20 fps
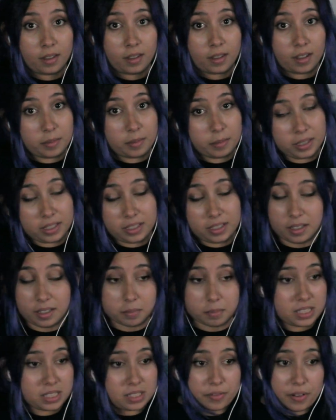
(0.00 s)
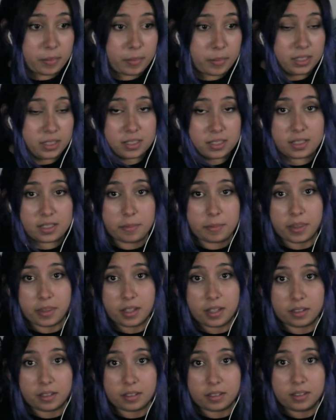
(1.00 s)
I mean, him, his family, same
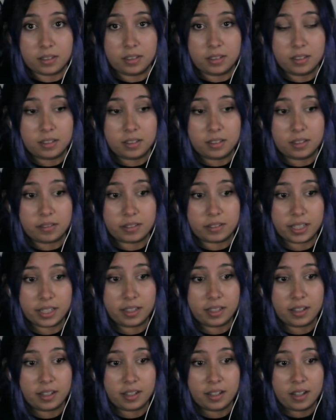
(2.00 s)
thing, right?